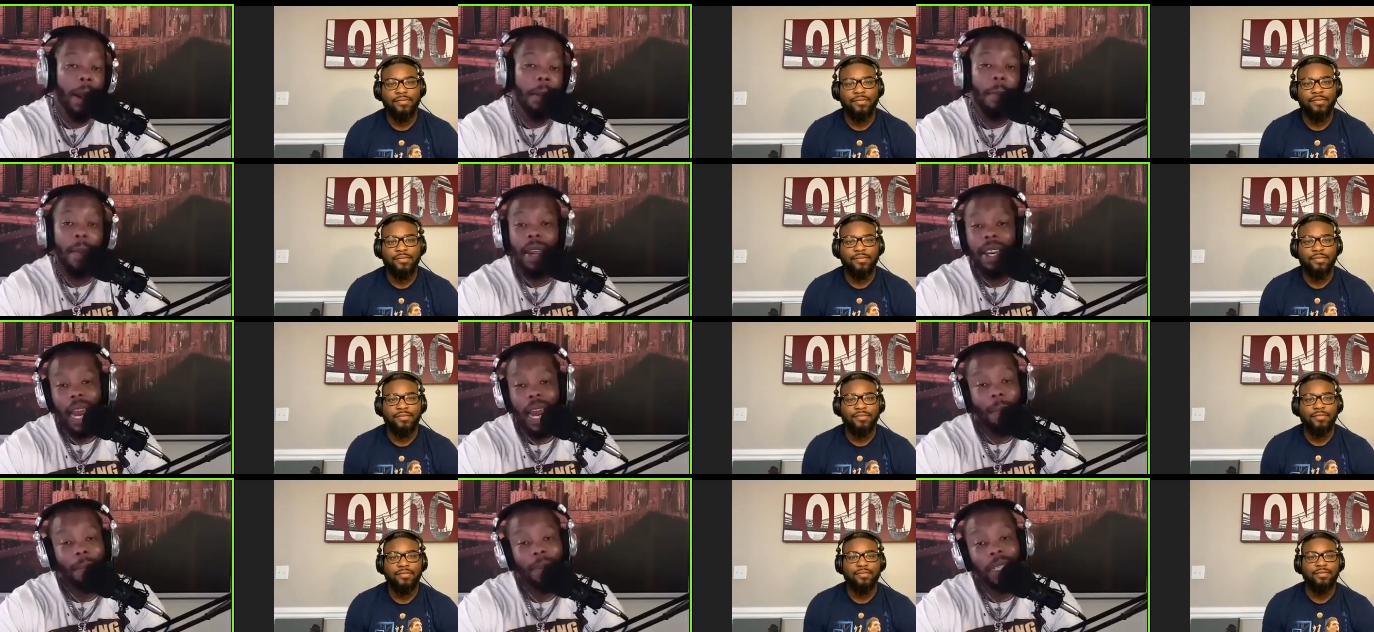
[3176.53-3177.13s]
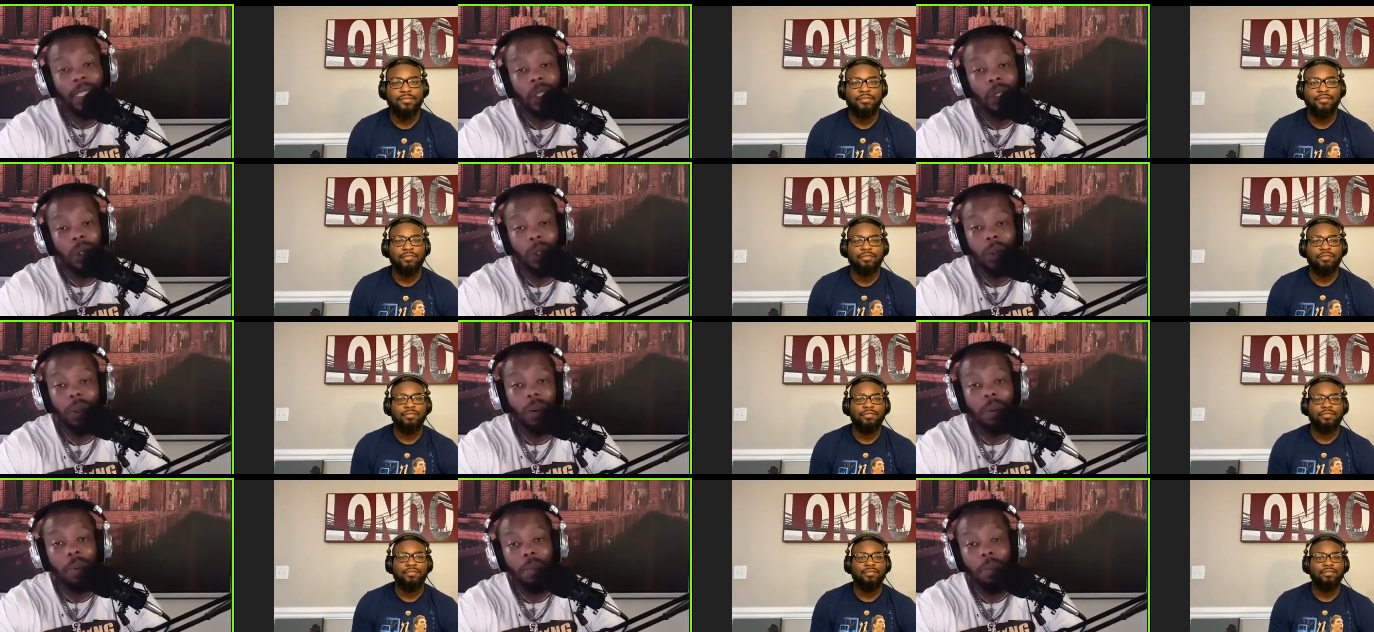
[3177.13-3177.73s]
Speaker 1: may not be
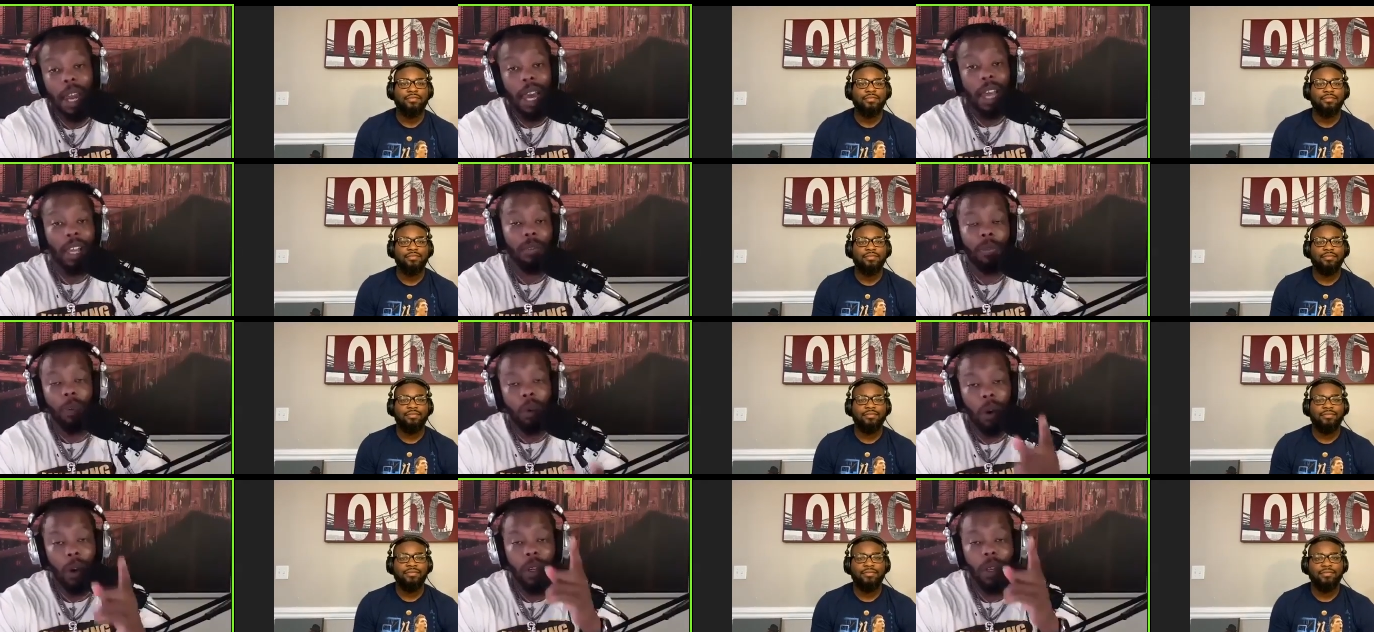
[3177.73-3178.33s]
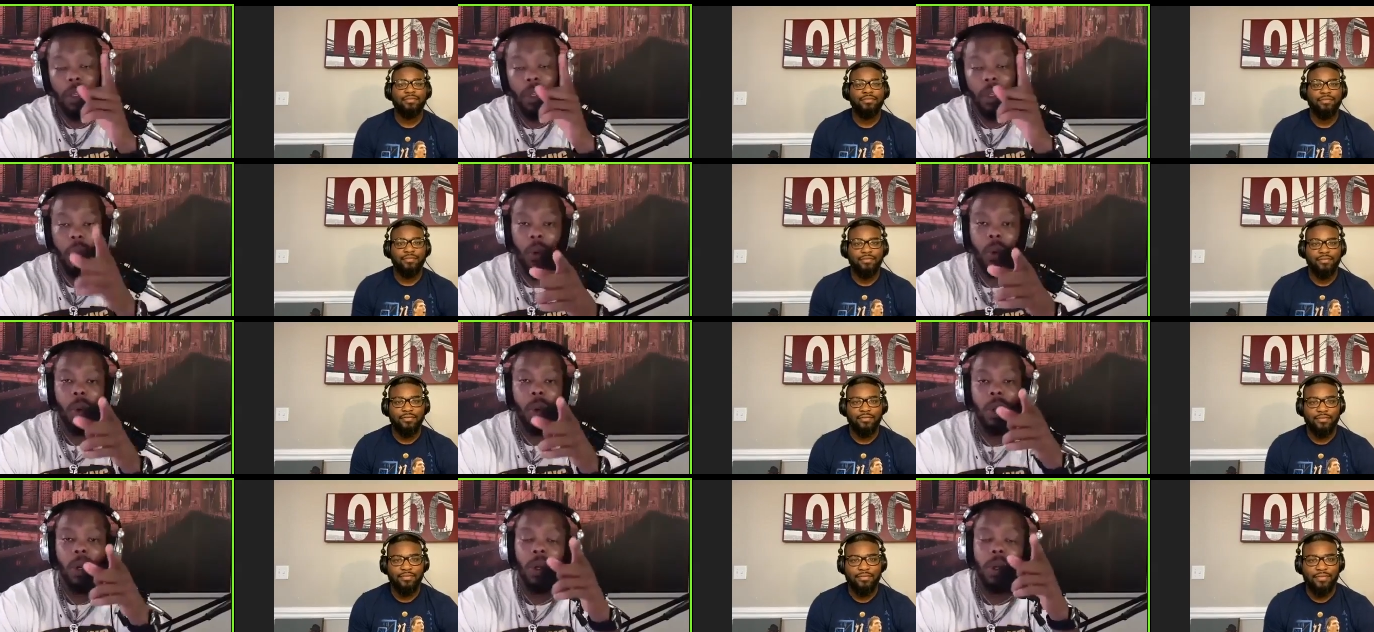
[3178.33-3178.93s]
true. That's for
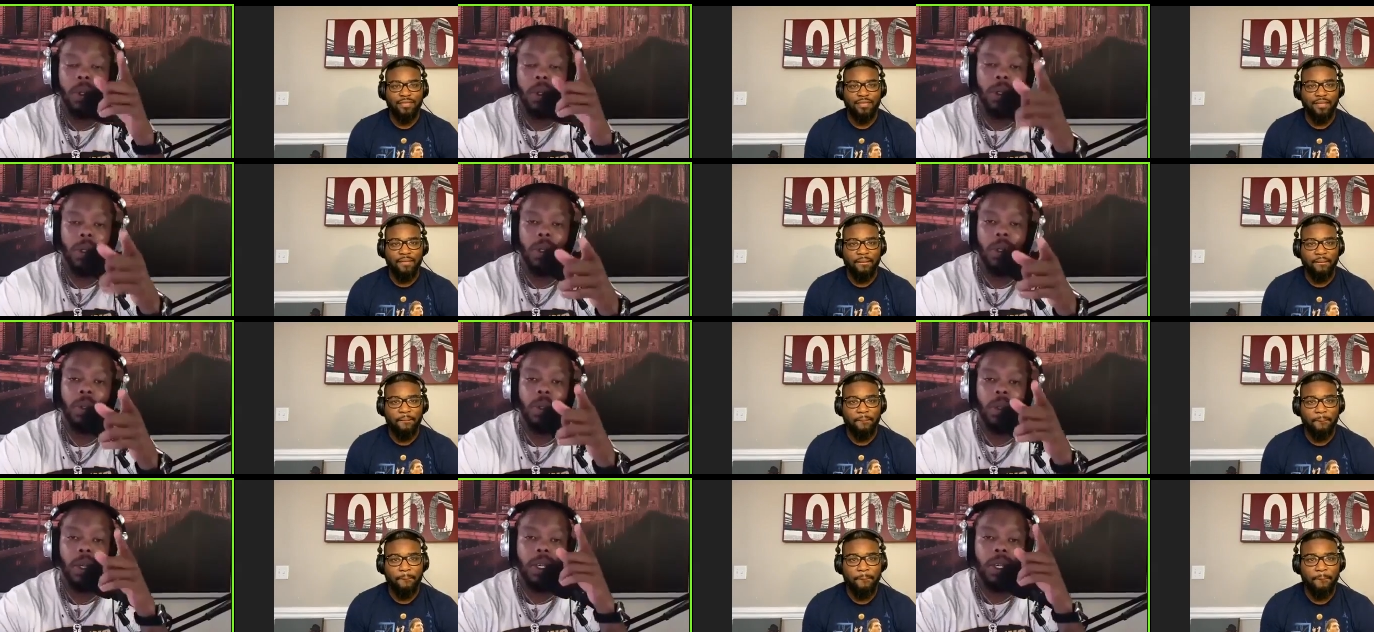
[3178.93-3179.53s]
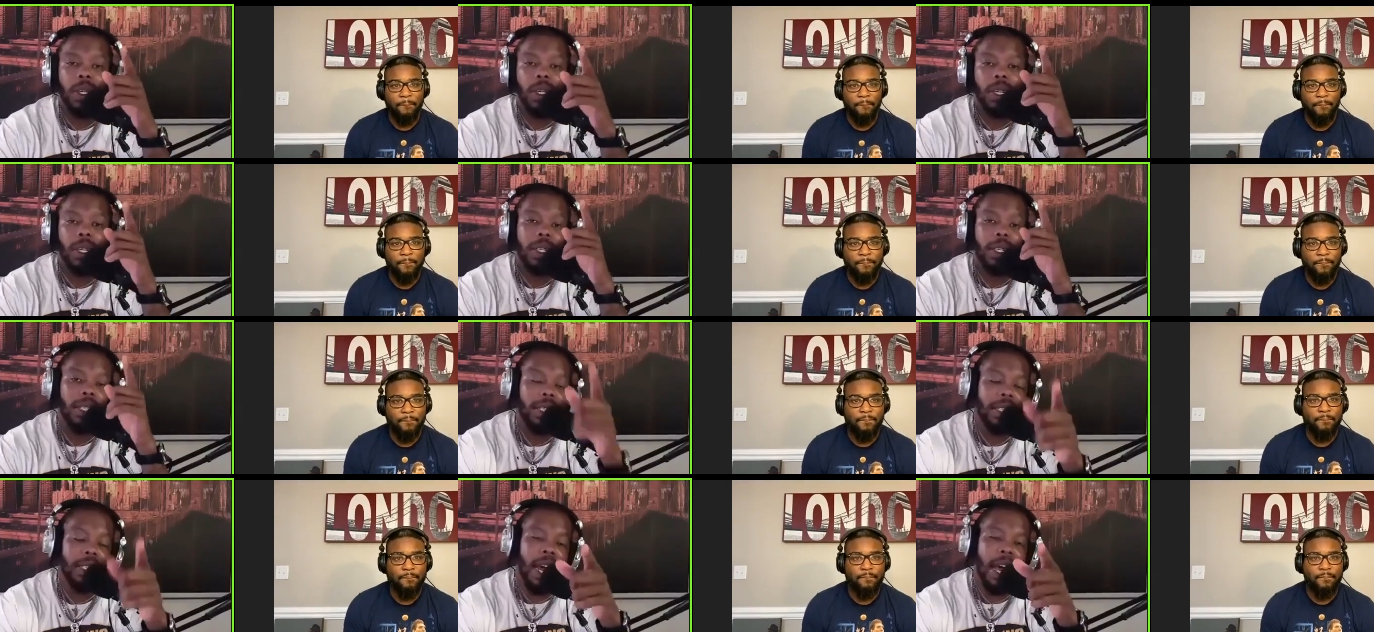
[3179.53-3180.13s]
you to
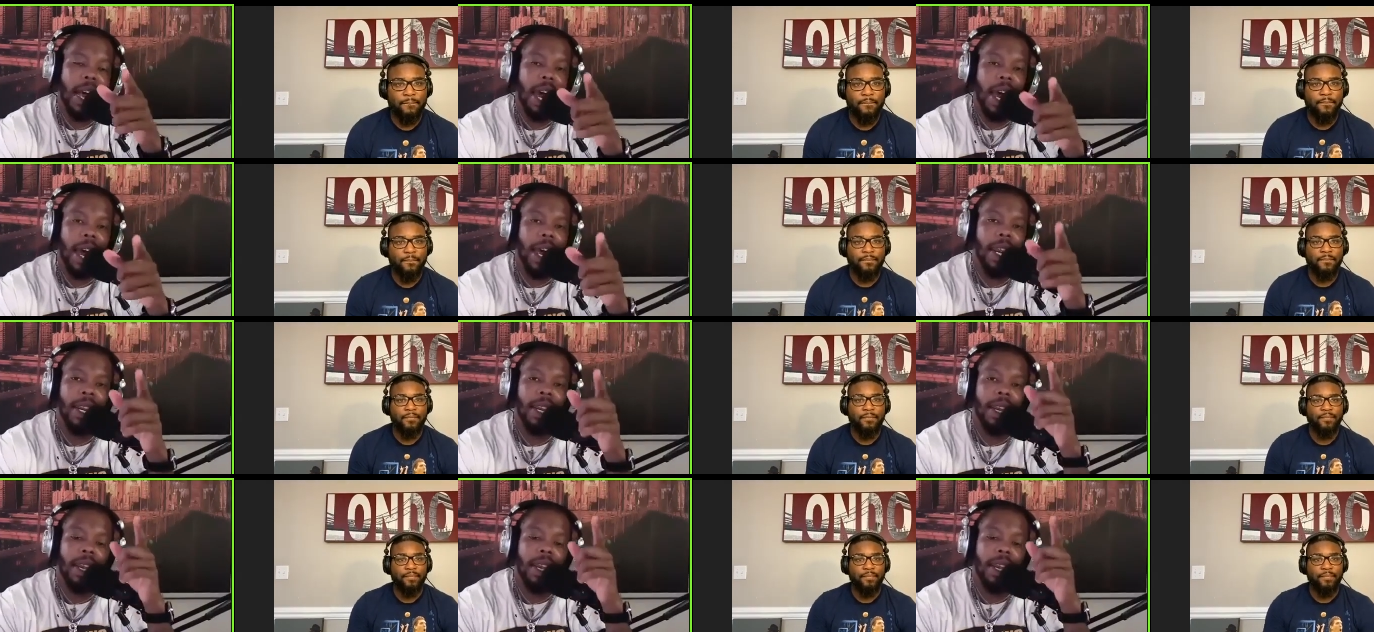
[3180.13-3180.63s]
decide.